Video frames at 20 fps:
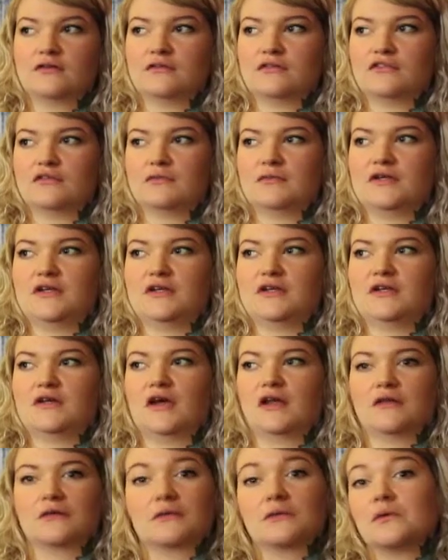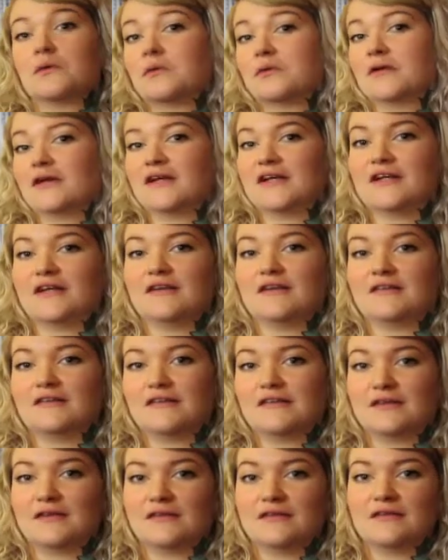to be a little old lady
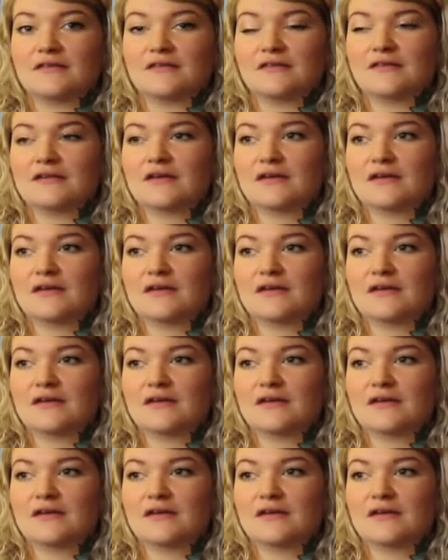disease